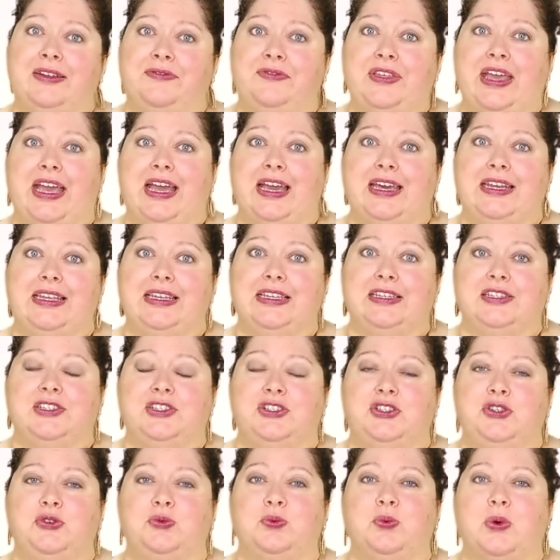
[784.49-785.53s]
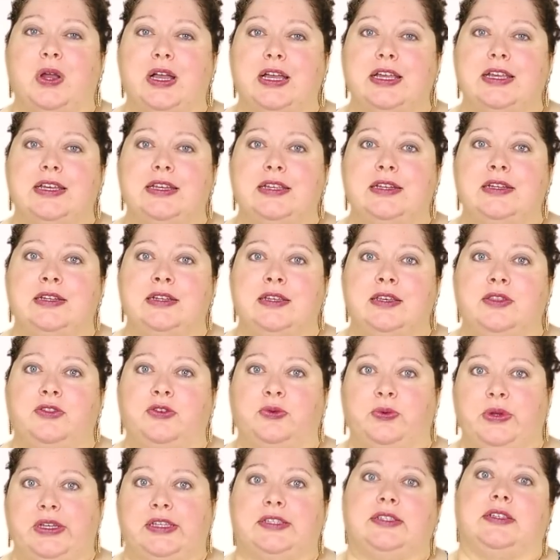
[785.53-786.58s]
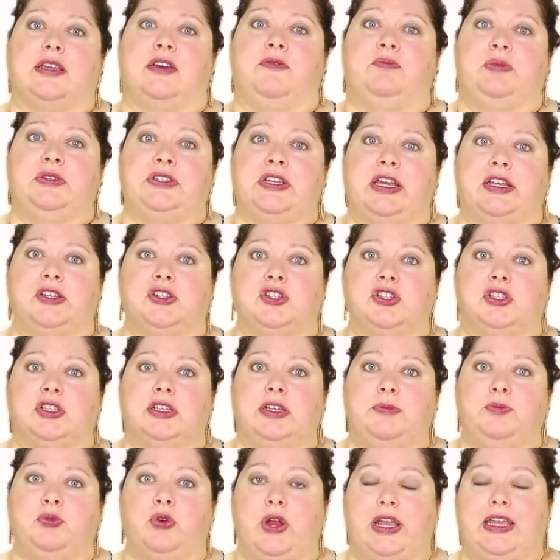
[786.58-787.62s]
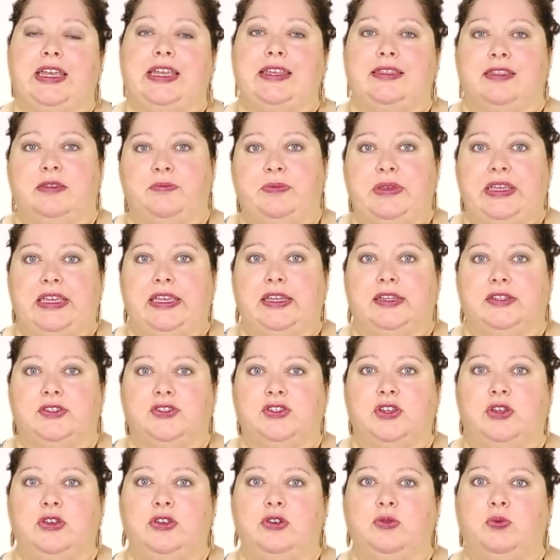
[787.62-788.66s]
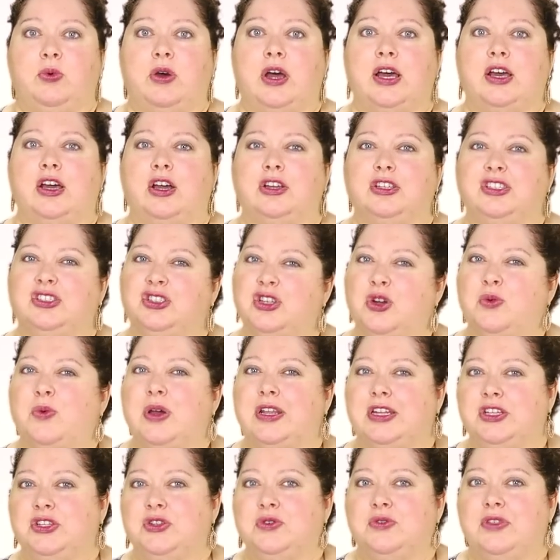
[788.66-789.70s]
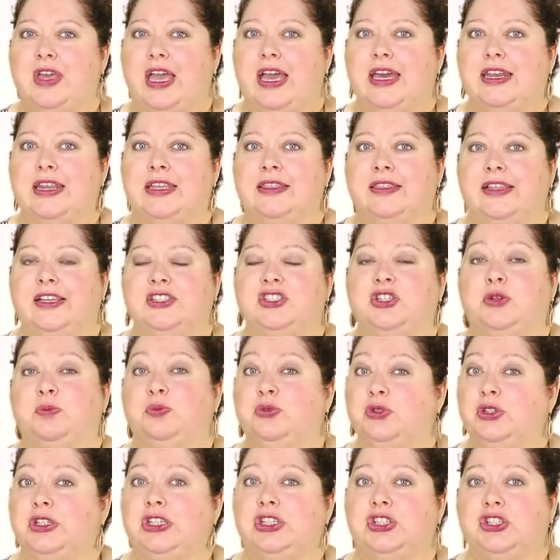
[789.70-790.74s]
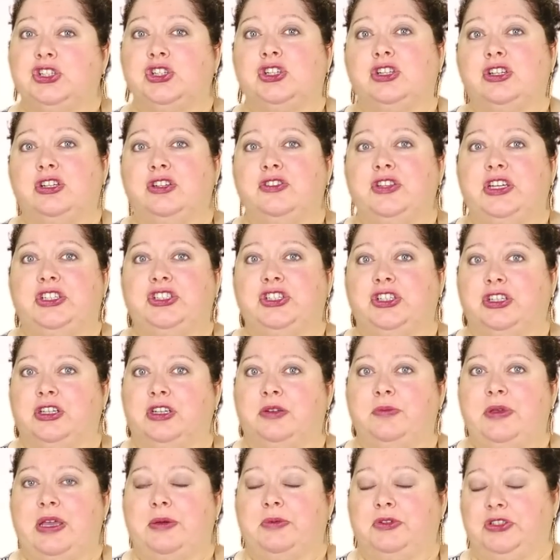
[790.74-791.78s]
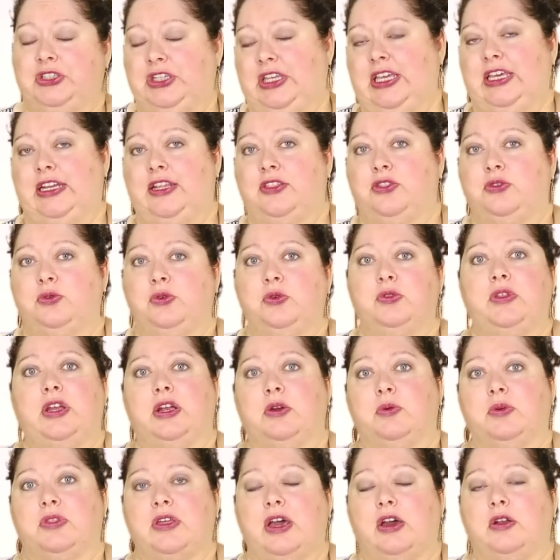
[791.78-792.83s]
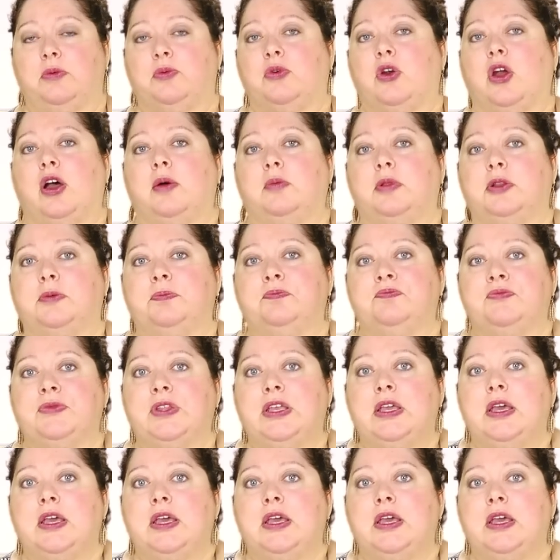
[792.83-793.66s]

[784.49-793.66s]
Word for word: of that is you run the risk of potentially breaking the bead. So you want, don't want to do that unless you're pretty sure that you're going to be able to get it through there without a problem.